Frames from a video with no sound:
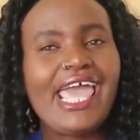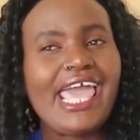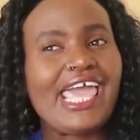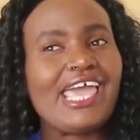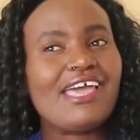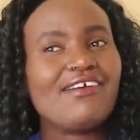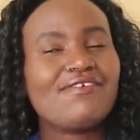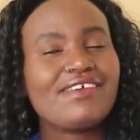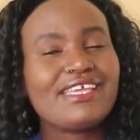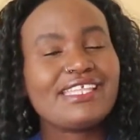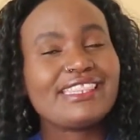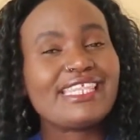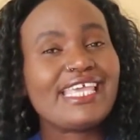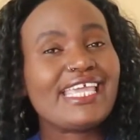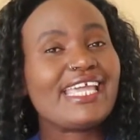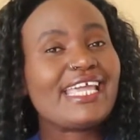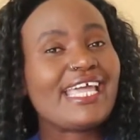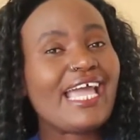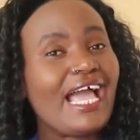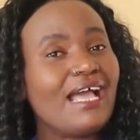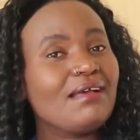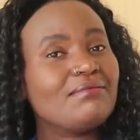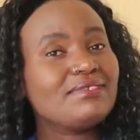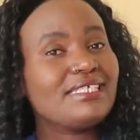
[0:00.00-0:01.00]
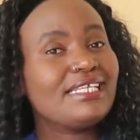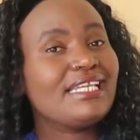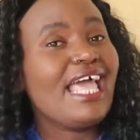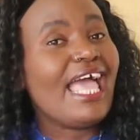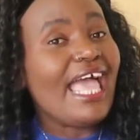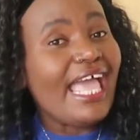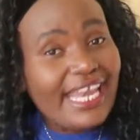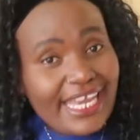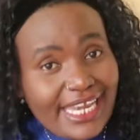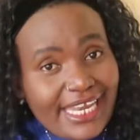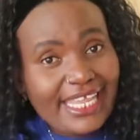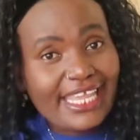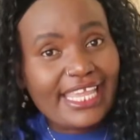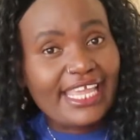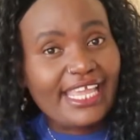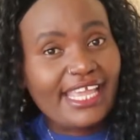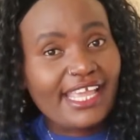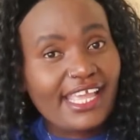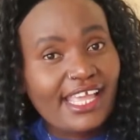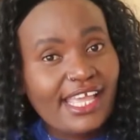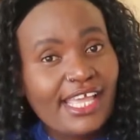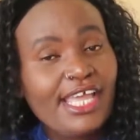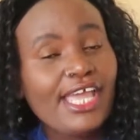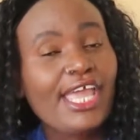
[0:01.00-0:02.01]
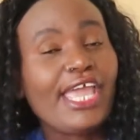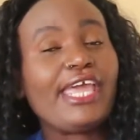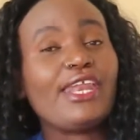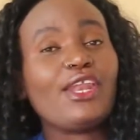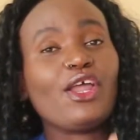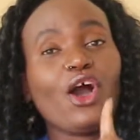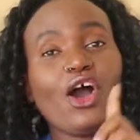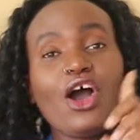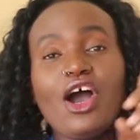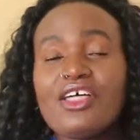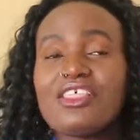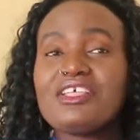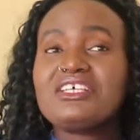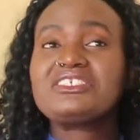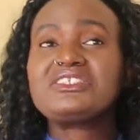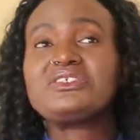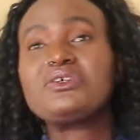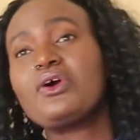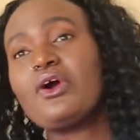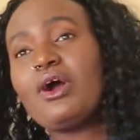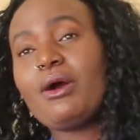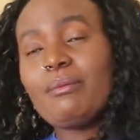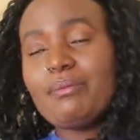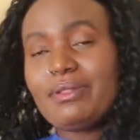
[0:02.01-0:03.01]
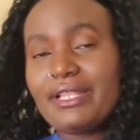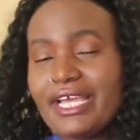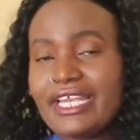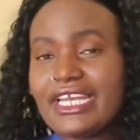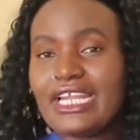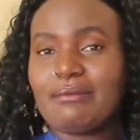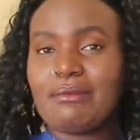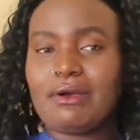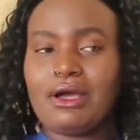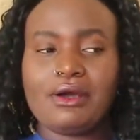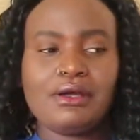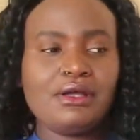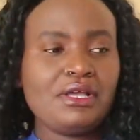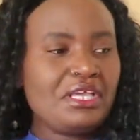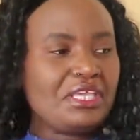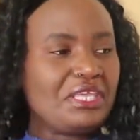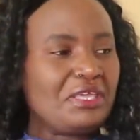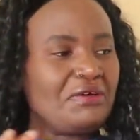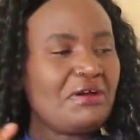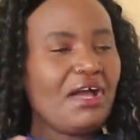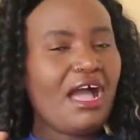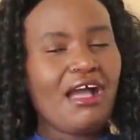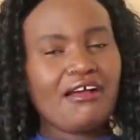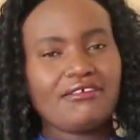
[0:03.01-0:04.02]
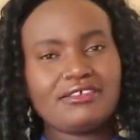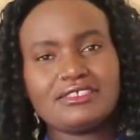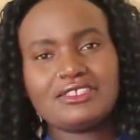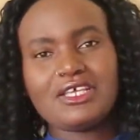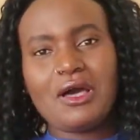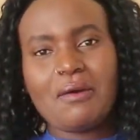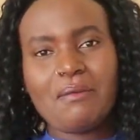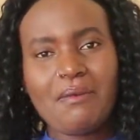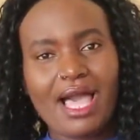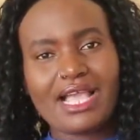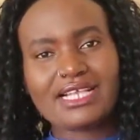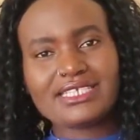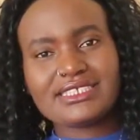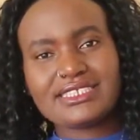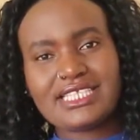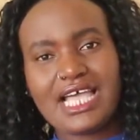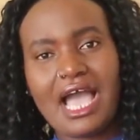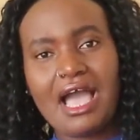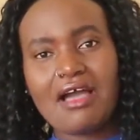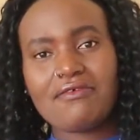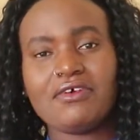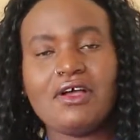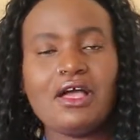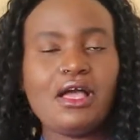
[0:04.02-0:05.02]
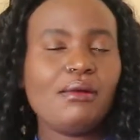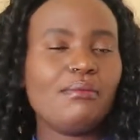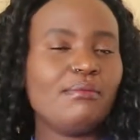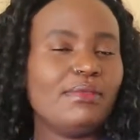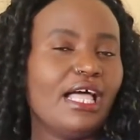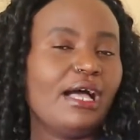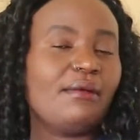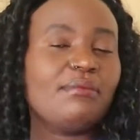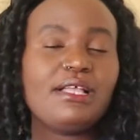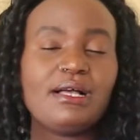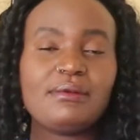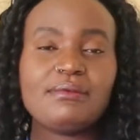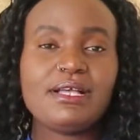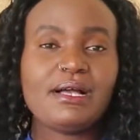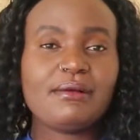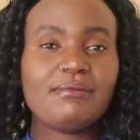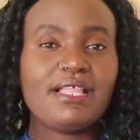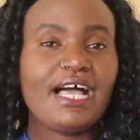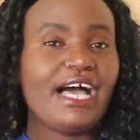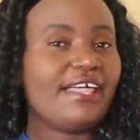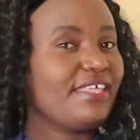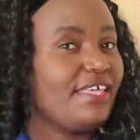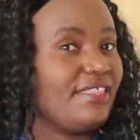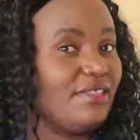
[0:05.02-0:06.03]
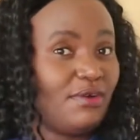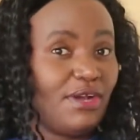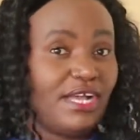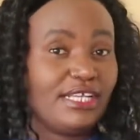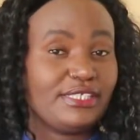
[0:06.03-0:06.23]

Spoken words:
Everything comes in handy. And all those who complain about you have so much stuff, blah blah blah blah, they're the